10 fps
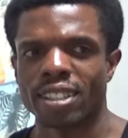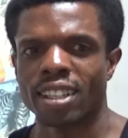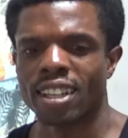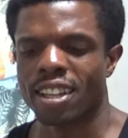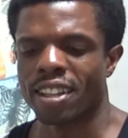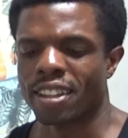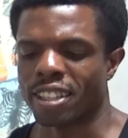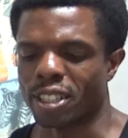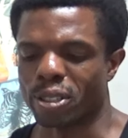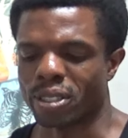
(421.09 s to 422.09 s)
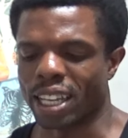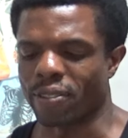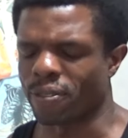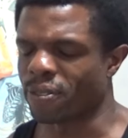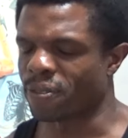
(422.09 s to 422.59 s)
and use
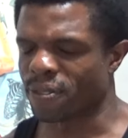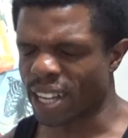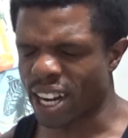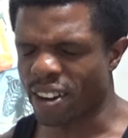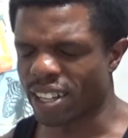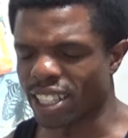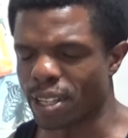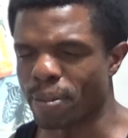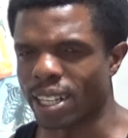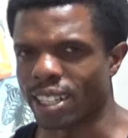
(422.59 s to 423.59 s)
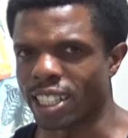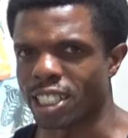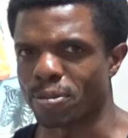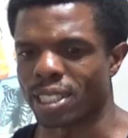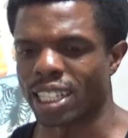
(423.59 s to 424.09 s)
that very limited
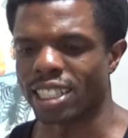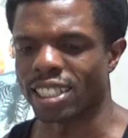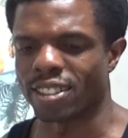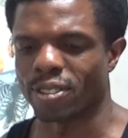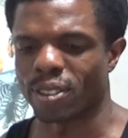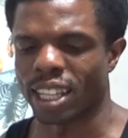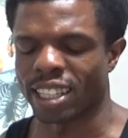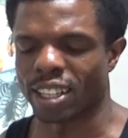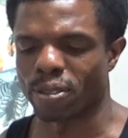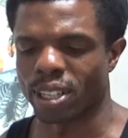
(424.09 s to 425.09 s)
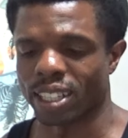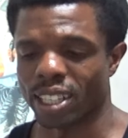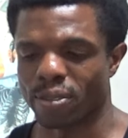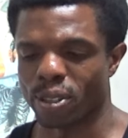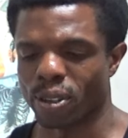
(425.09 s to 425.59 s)
customization that they would
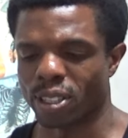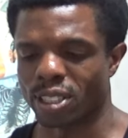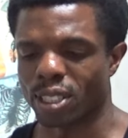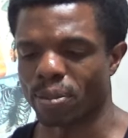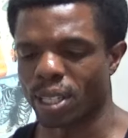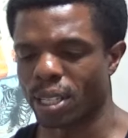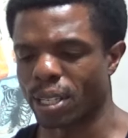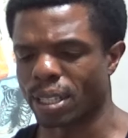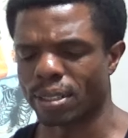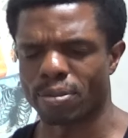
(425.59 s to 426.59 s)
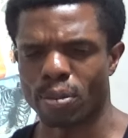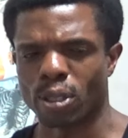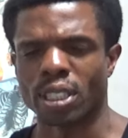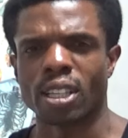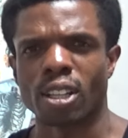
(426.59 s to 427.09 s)
give you on some of the uh,
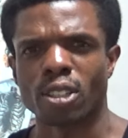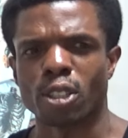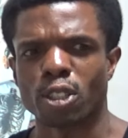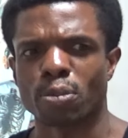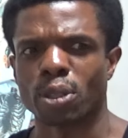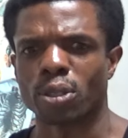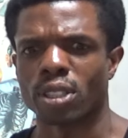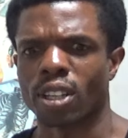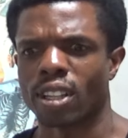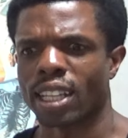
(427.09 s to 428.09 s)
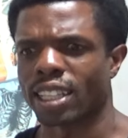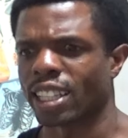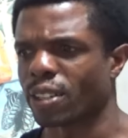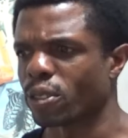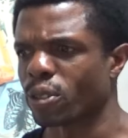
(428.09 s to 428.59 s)
multicolored Ultra Boost and all that
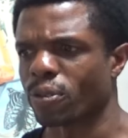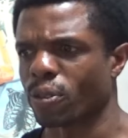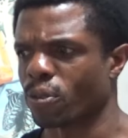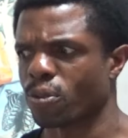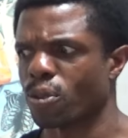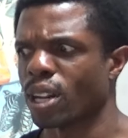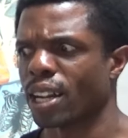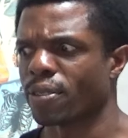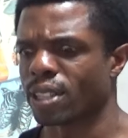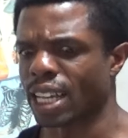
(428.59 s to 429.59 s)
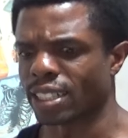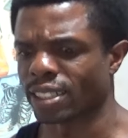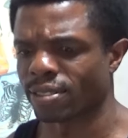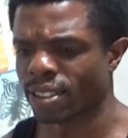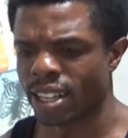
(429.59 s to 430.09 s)
that they were doing for whatever
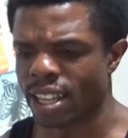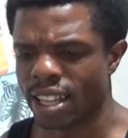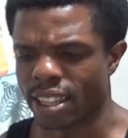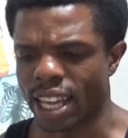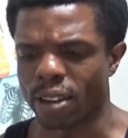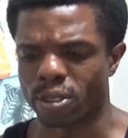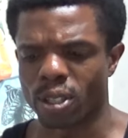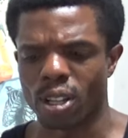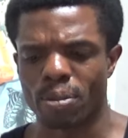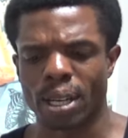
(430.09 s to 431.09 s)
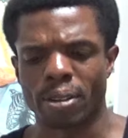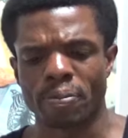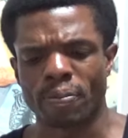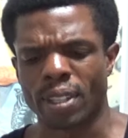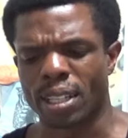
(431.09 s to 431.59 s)
that's that was all about.
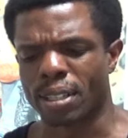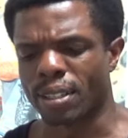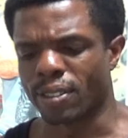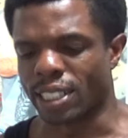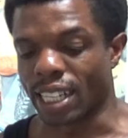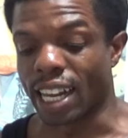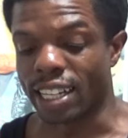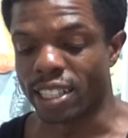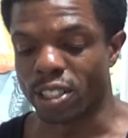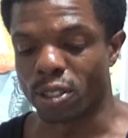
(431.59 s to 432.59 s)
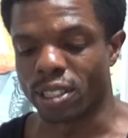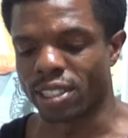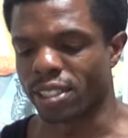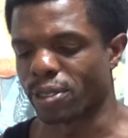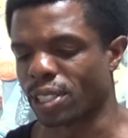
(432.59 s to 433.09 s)
Which I didn't do
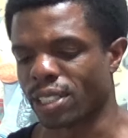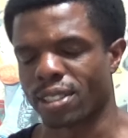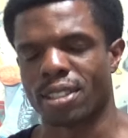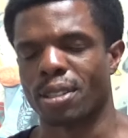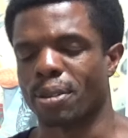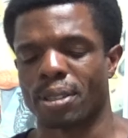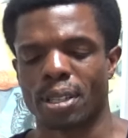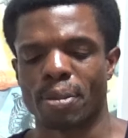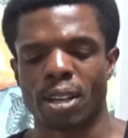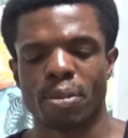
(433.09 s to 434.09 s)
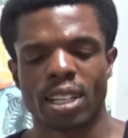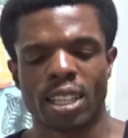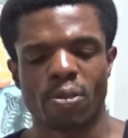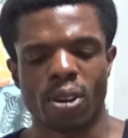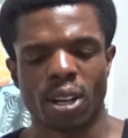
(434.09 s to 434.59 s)
because it was just the, the amount of money
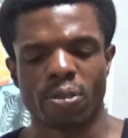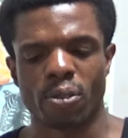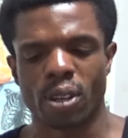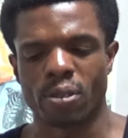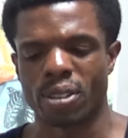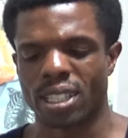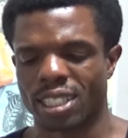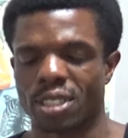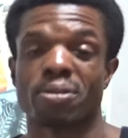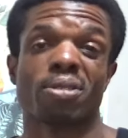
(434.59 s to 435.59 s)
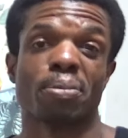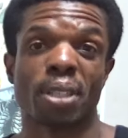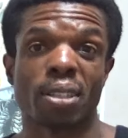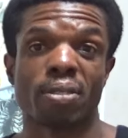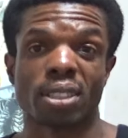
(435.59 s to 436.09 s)
they wanted for what it was. Just to
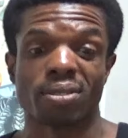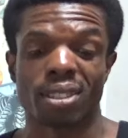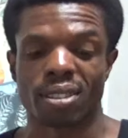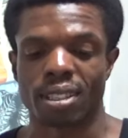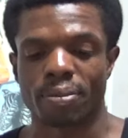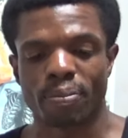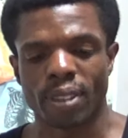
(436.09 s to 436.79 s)
me, wasn't worth it.